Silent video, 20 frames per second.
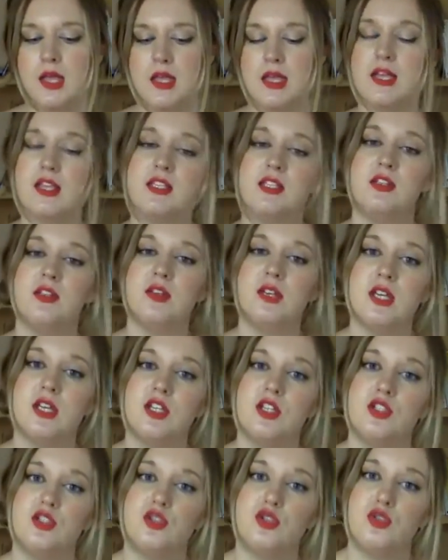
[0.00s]
is you
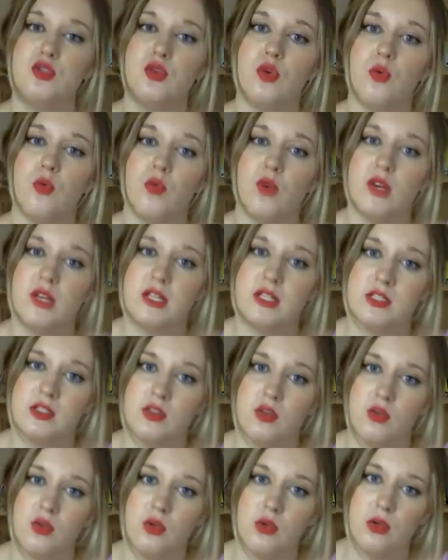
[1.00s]
can do what is
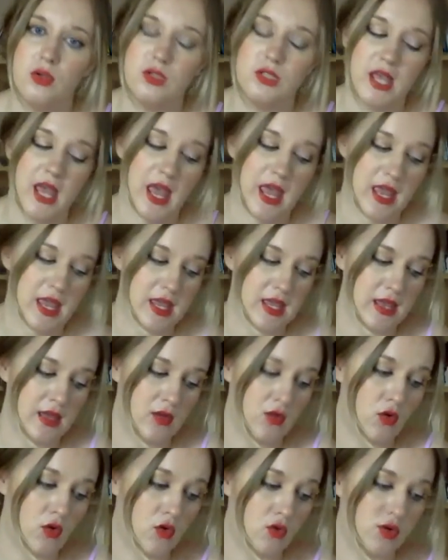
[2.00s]
called a
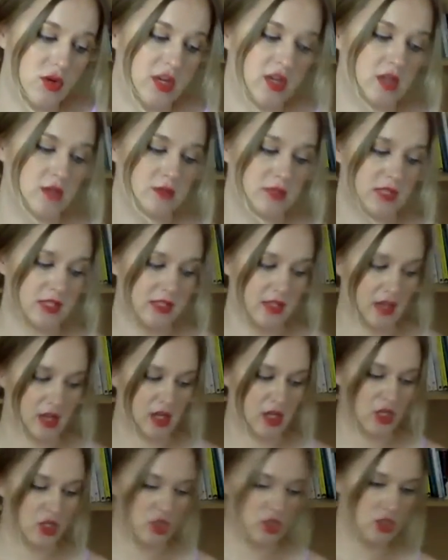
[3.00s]
auric
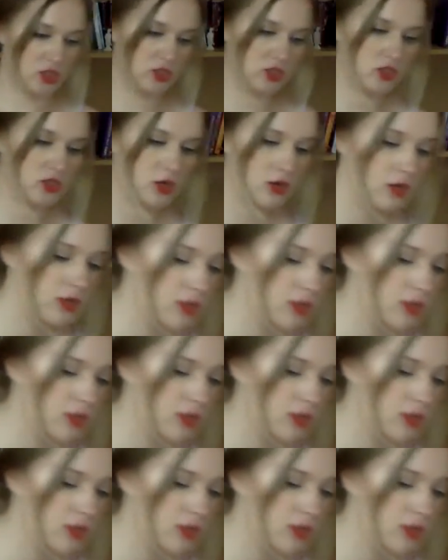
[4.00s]
massage. So